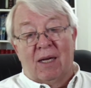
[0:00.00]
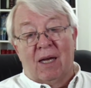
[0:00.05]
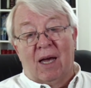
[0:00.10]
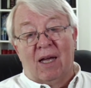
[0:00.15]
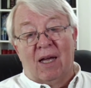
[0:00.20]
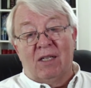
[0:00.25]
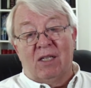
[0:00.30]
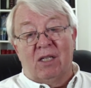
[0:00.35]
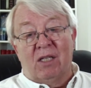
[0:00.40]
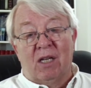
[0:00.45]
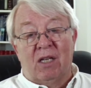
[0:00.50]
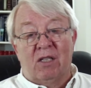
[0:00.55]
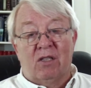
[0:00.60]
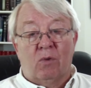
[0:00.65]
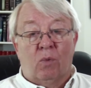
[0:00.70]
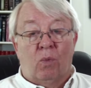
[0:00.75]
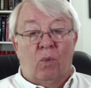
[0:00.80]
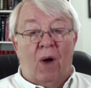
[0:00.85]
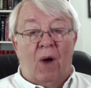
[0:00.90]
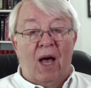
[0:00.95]
consonants
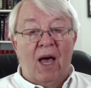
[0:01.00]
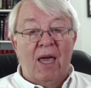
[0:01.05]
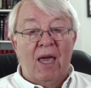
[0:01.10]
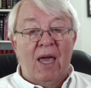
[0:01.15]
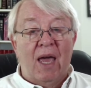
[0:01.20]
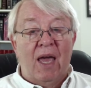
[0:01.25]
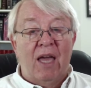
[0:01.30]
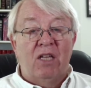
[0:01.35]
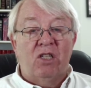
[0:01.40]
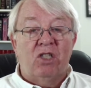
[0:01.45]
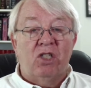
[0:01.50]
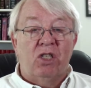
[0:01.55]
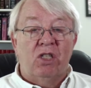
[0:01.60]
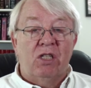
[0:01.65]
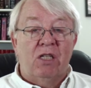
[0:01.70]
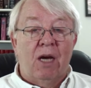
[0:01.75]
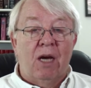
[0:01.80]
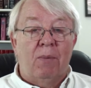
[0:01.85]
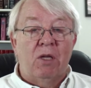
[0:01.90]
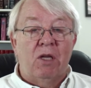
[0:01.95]
YH
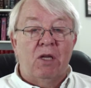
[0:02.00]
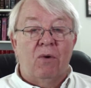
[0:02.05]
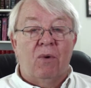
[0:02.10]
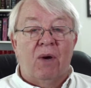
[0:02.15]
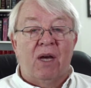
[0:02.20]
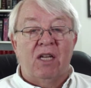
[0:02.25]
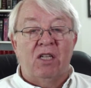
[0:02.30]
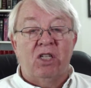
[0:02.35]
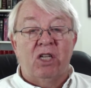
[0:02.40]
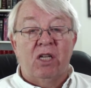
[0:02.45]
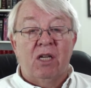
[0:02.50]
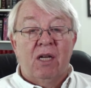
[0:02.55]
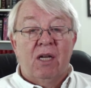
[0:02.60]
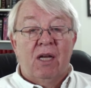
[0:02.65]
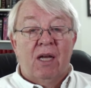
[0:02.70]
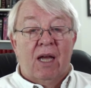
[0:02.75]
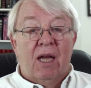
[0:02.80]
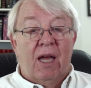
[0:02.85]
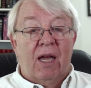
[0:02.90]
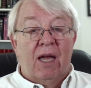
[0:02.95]
and WH
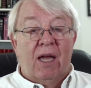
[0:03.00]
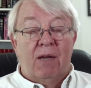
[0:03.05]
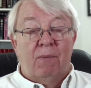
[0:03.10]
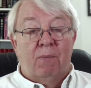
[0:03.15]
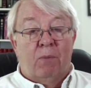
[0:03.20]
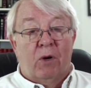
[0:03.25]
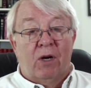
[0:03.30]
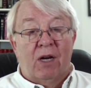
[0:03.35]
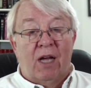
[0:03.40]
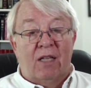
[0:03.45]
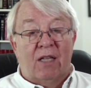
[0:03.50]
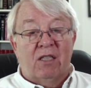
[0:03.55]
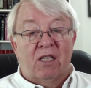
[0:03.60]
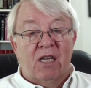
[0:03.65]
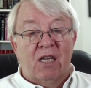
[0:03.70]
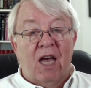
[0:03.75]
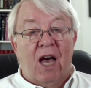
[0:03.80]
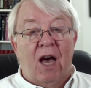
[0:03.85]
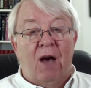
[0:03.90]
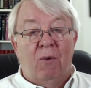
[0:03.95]
and pronounced
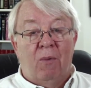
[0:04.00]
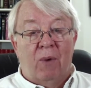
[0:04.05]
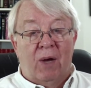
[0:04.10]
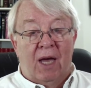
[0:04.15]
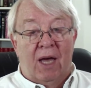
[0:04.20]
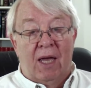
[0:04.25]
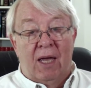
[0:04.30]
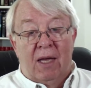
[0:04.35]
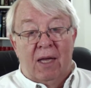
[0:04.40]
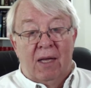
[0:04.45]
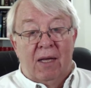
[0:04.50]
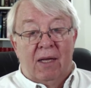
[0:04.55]
Yahweh.